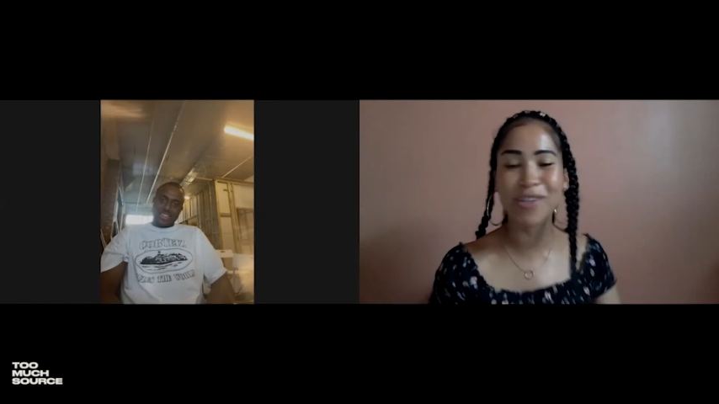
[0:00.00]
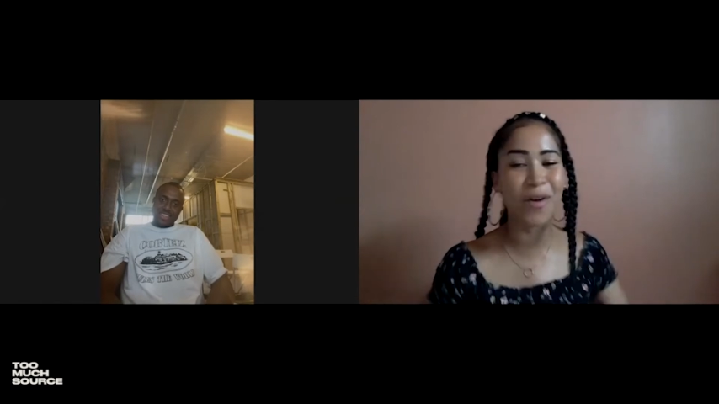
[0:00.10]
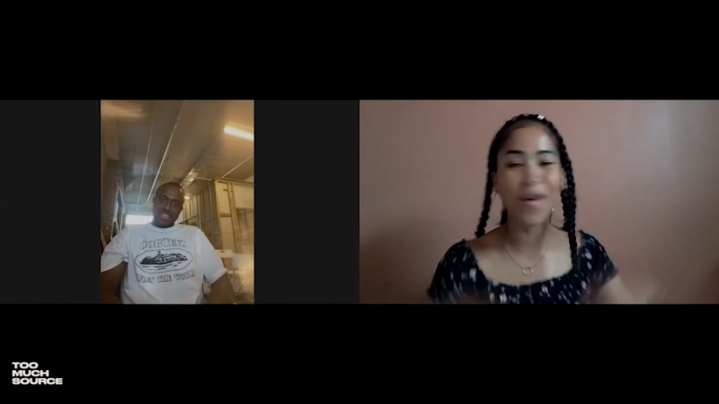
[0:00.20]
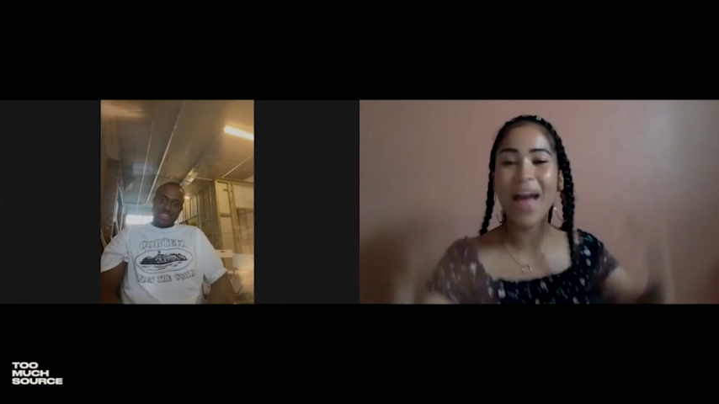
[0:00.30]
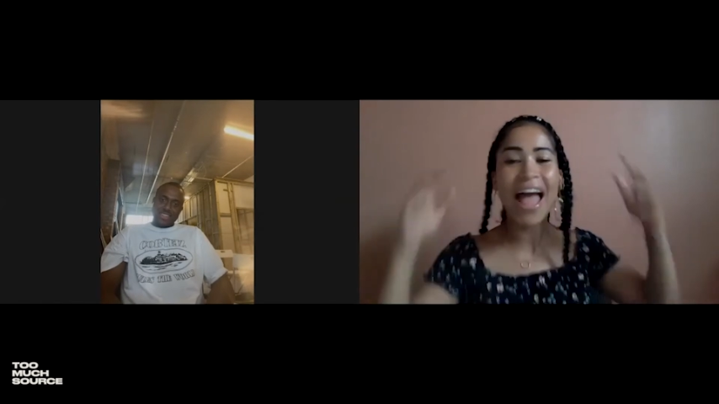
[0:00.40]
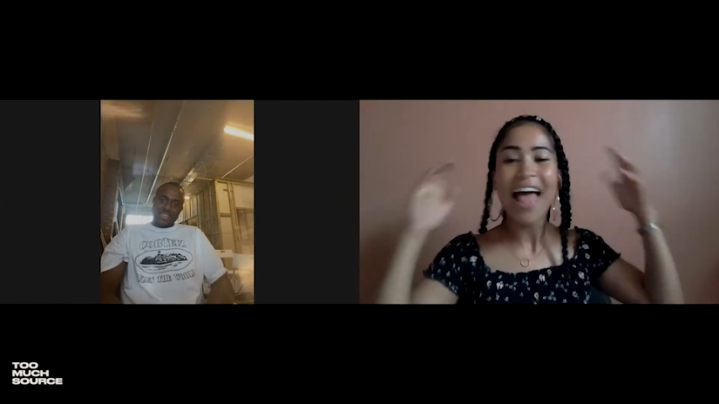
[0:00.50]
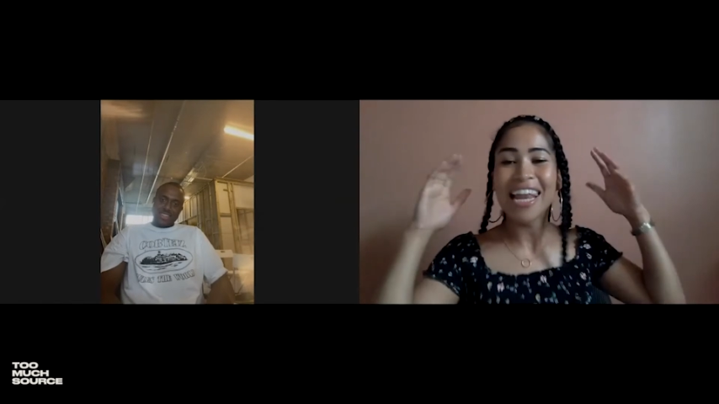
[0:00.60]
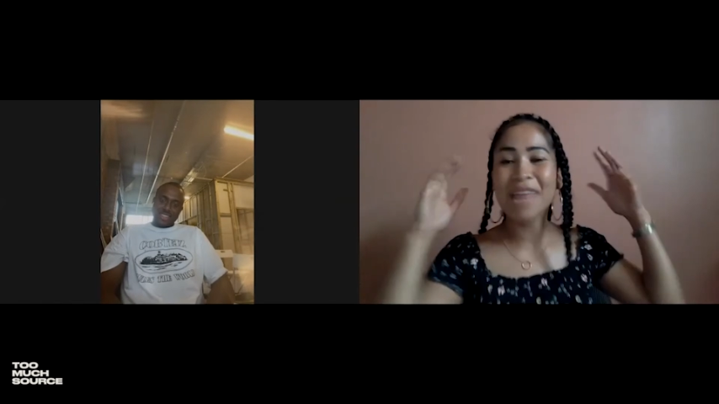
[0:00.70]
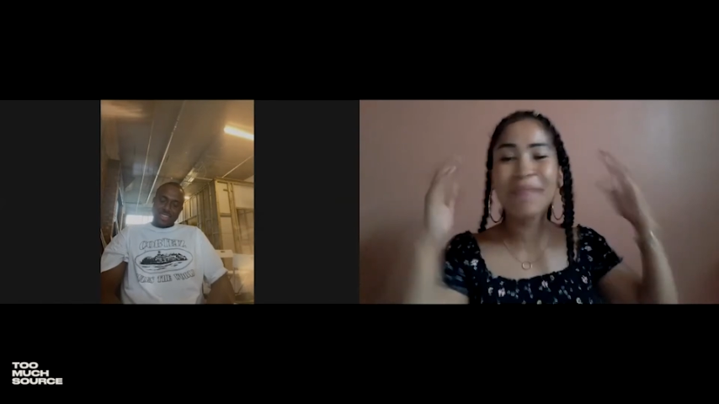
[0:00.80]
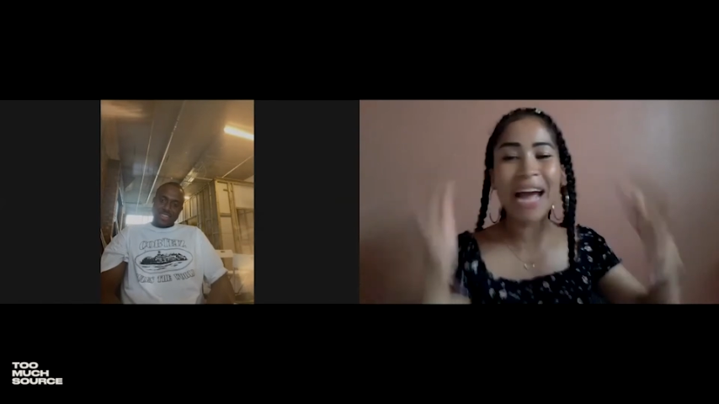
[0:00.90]
So
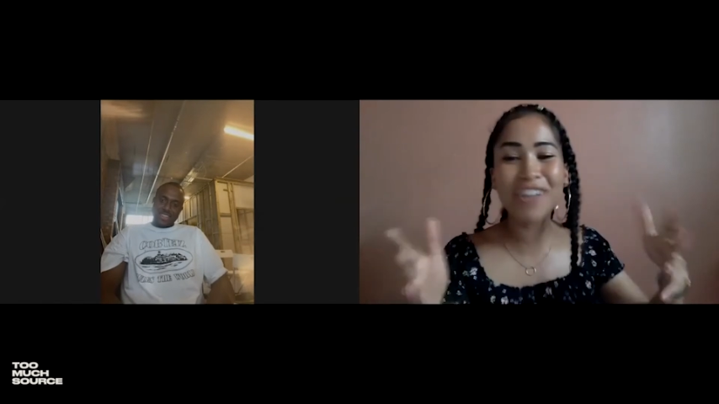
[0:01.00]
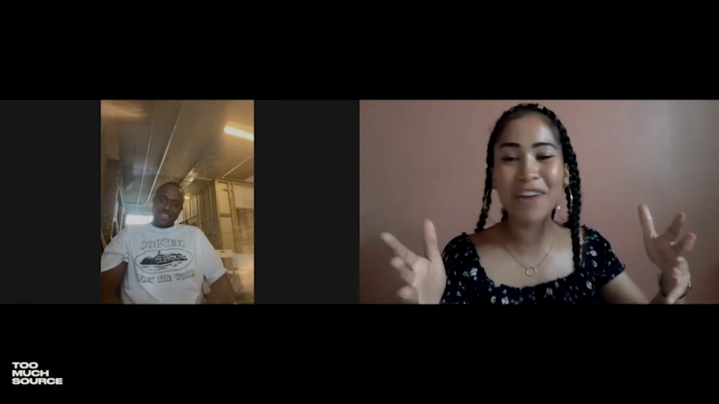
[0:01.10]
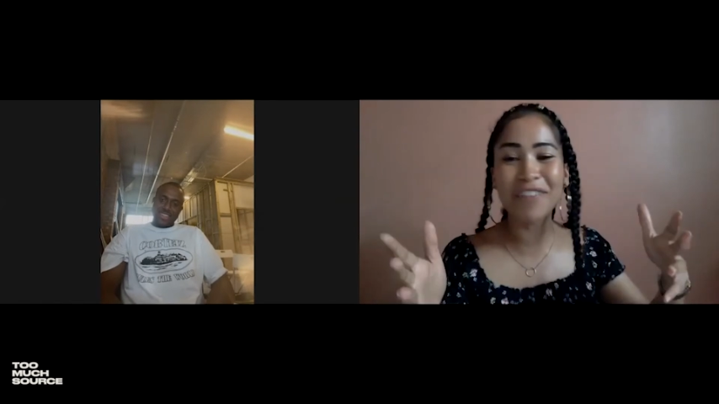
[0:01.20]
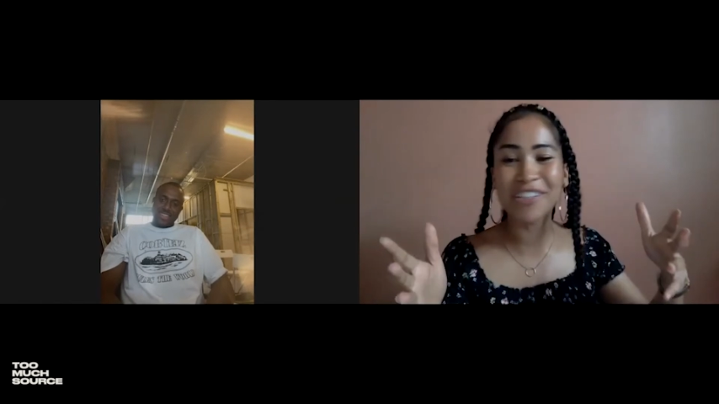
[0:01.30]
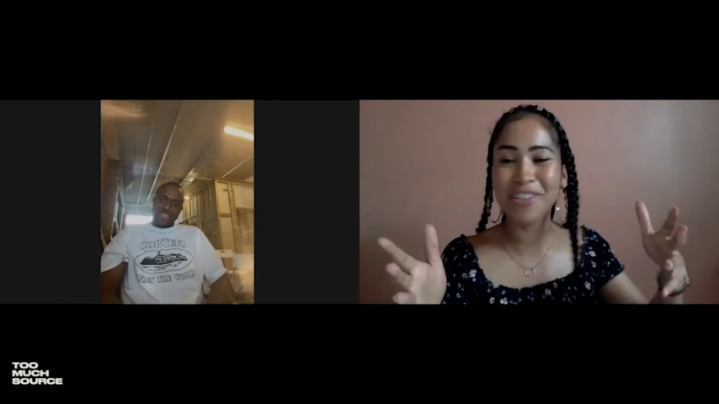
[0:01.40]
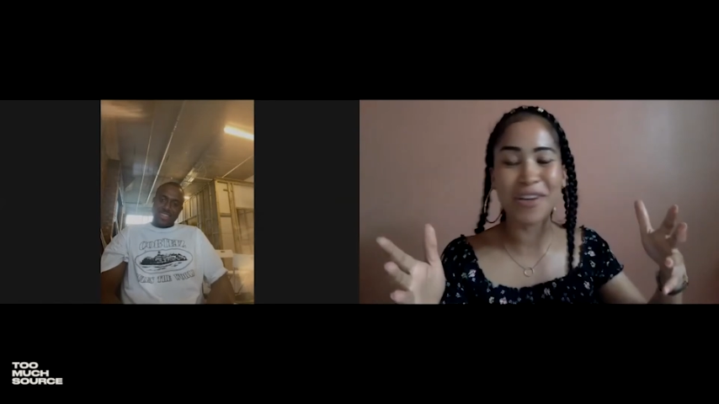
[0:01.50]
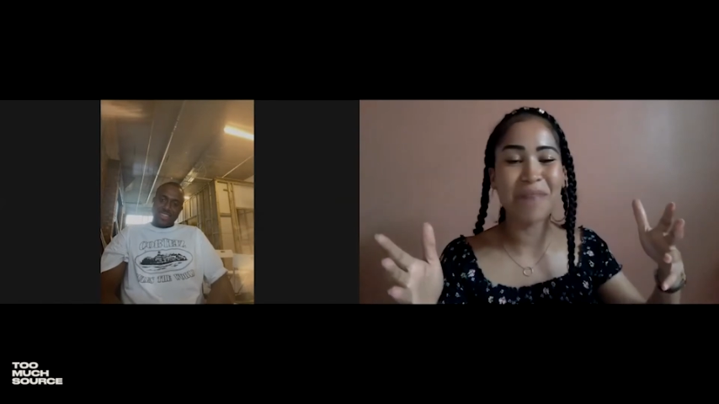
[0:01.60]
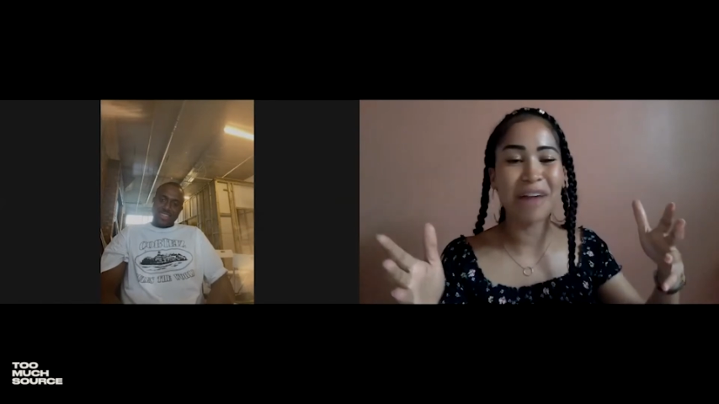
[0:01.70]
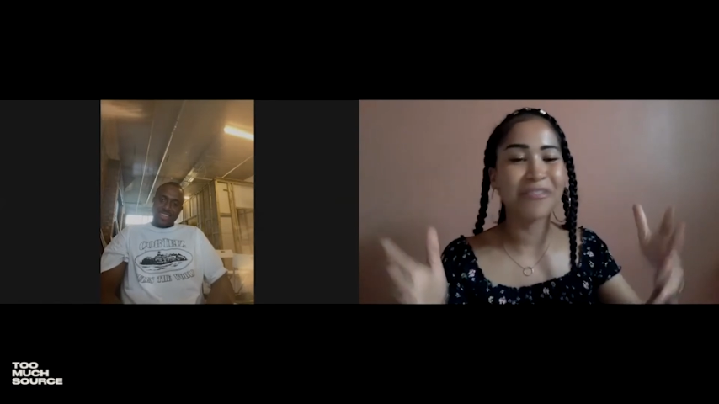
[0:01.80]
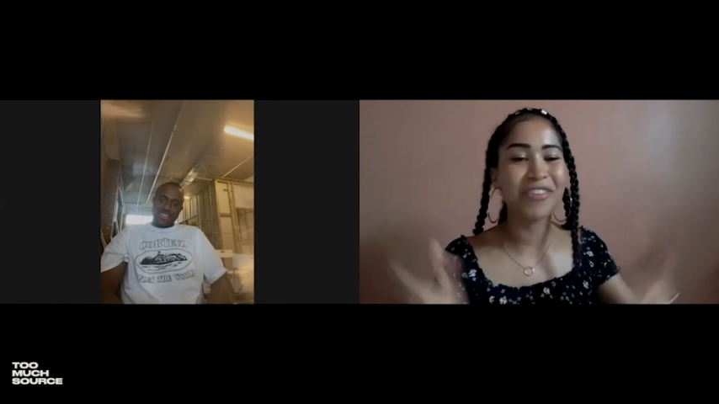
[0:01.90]
let me hand it over to you, man.